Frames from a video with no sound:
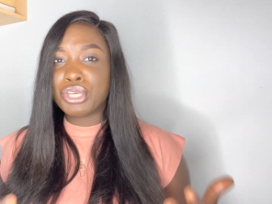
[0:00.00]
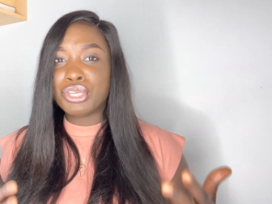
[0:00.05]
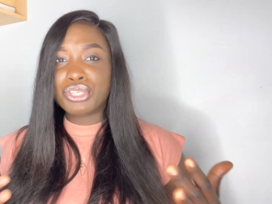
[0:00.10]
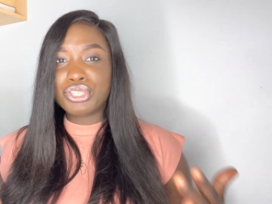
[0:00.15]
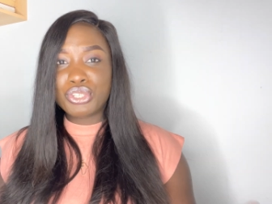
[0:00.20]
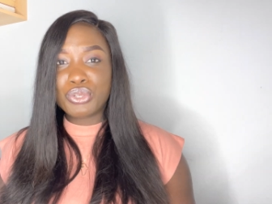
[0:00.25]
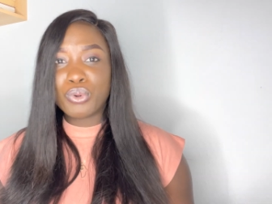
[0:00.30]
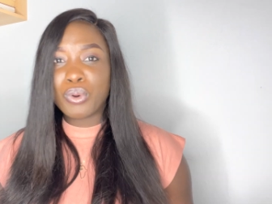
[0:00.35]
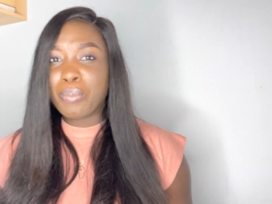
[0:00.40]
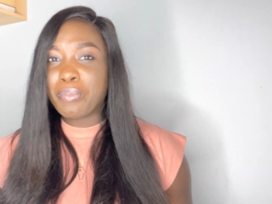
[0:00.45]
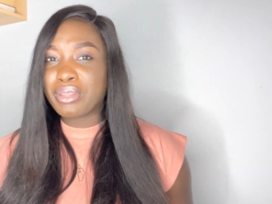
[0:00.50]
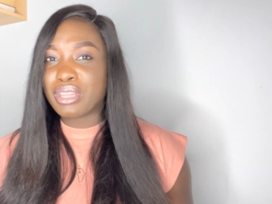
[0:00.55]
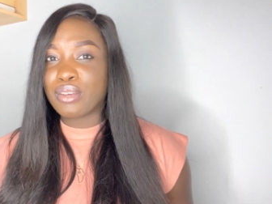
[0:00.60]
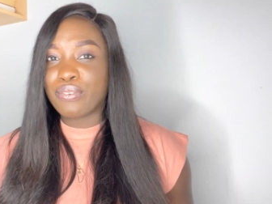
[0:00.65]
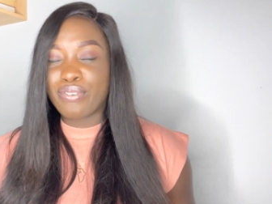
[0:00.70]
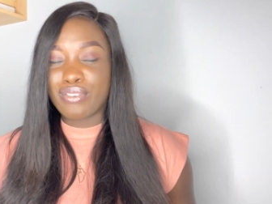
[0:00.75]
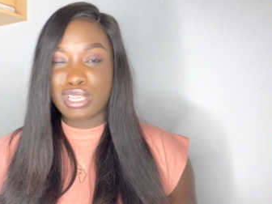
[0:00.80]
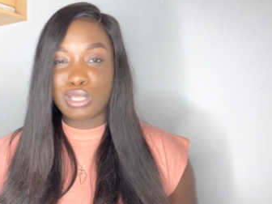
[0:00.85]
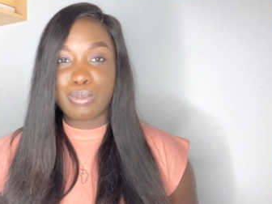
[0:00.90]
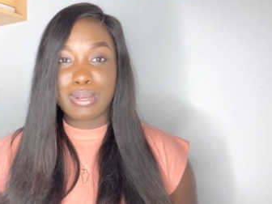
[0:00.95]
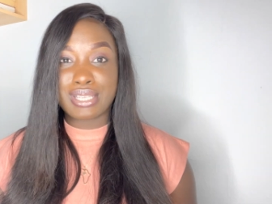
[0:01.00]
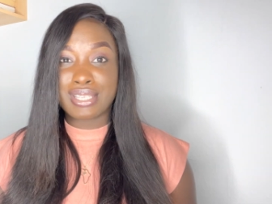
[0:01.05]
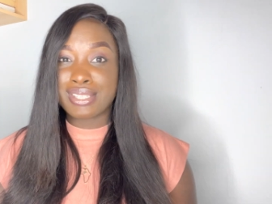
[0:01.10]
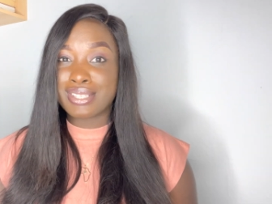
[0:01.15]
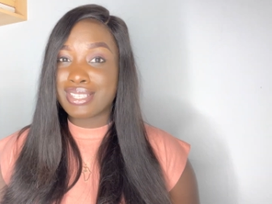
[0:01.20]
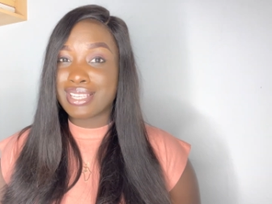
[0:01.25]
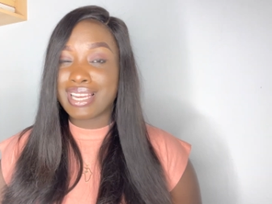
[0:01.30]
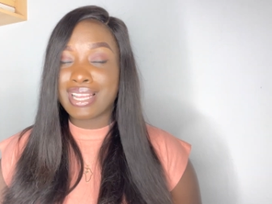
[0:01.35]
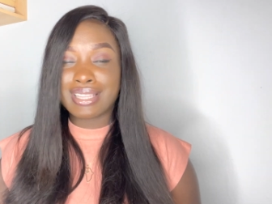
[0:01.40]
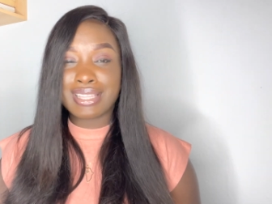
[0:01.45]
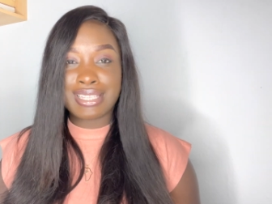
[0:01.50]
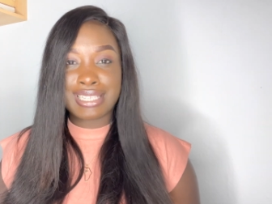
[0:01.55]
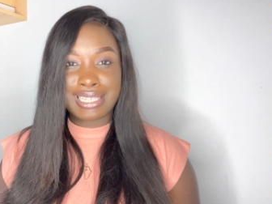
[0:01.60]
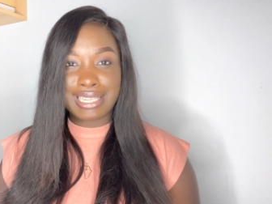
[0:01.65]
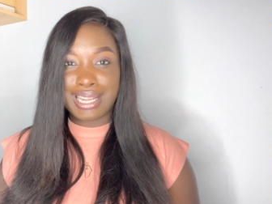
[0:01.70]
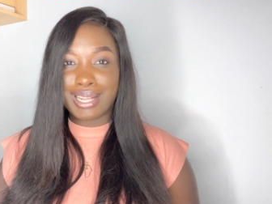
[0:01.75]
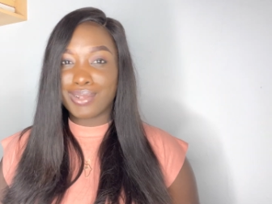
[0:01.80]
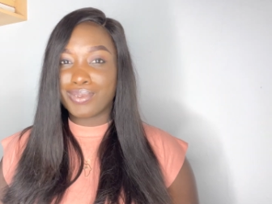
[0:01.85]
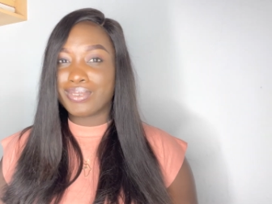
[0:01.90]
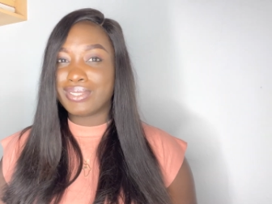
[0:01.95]
you won't be the first person to learn this
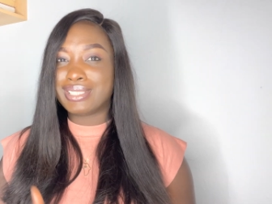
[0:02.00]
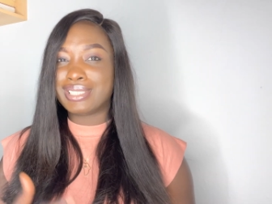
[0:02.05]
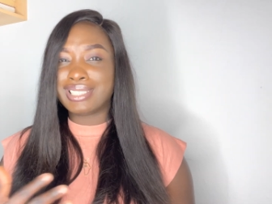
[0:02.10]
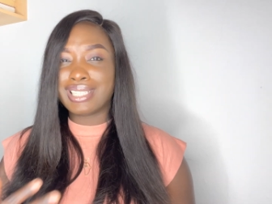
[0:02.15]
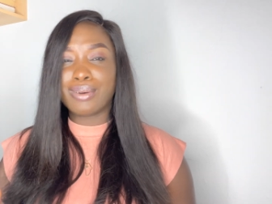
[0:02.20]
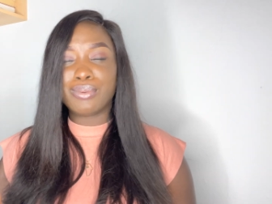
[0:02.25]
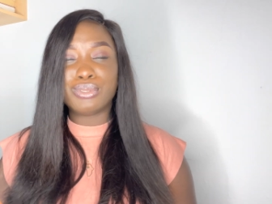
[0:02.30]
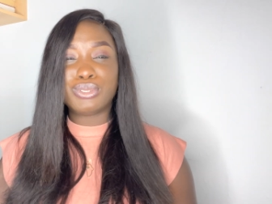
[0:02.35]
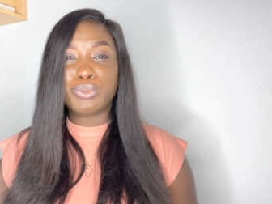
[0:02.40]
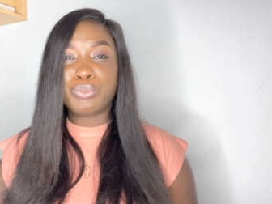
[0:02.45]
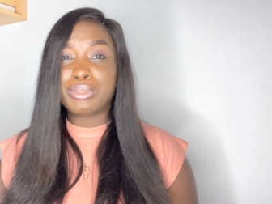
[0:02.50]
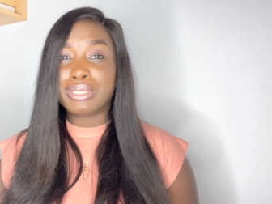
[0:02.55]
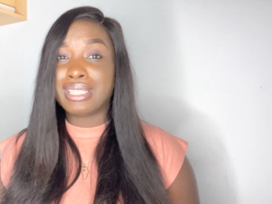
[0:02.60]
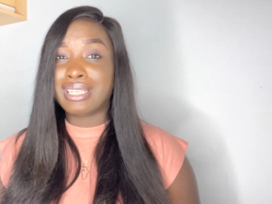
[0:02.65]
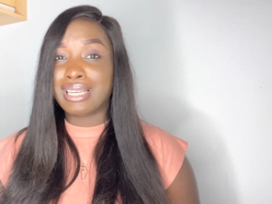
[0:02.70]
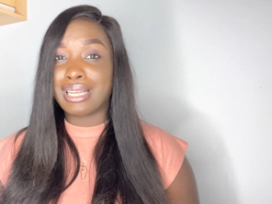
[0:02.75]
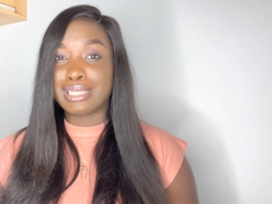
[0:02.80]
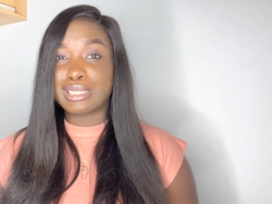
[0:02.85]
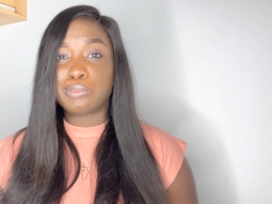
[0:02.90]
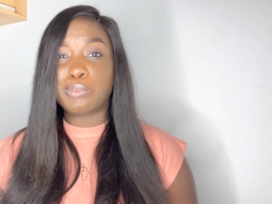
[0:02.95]
language, neither would you be the last.